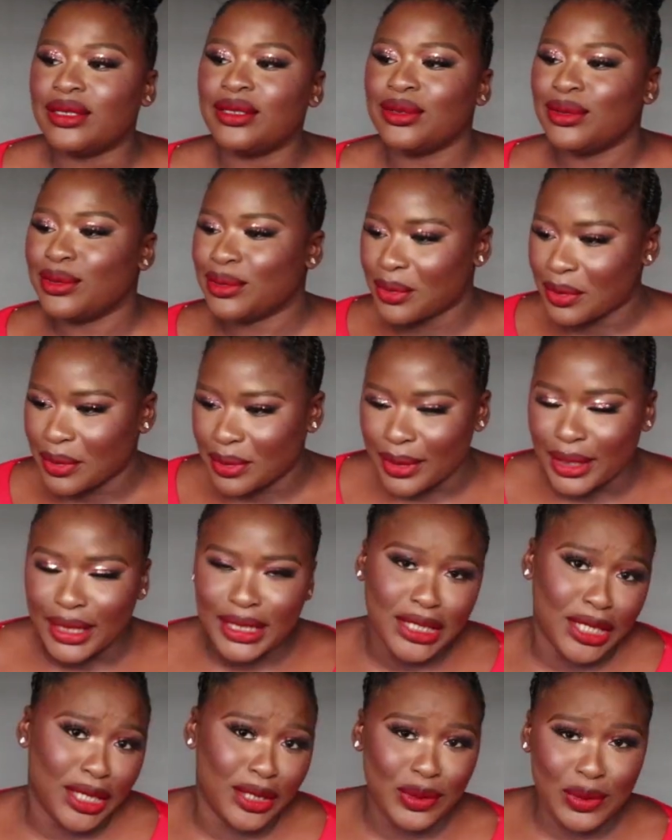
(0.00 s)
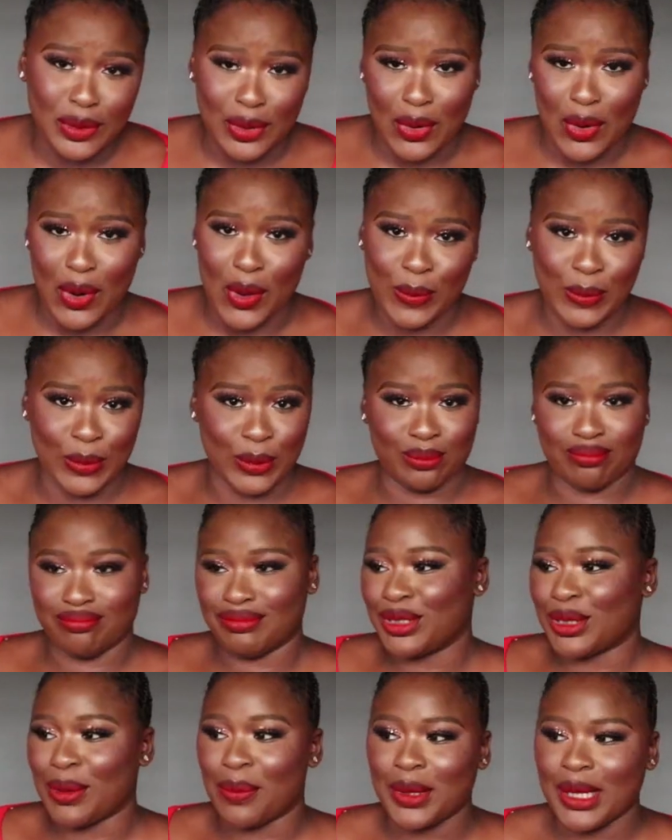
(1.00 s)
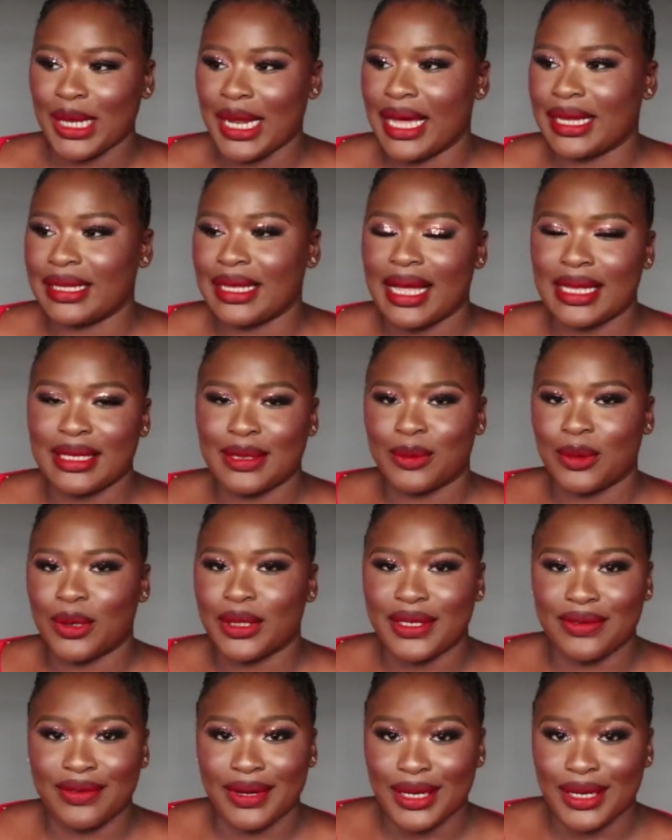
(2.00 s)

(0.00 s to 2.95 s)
you know, a change will come, something like that, but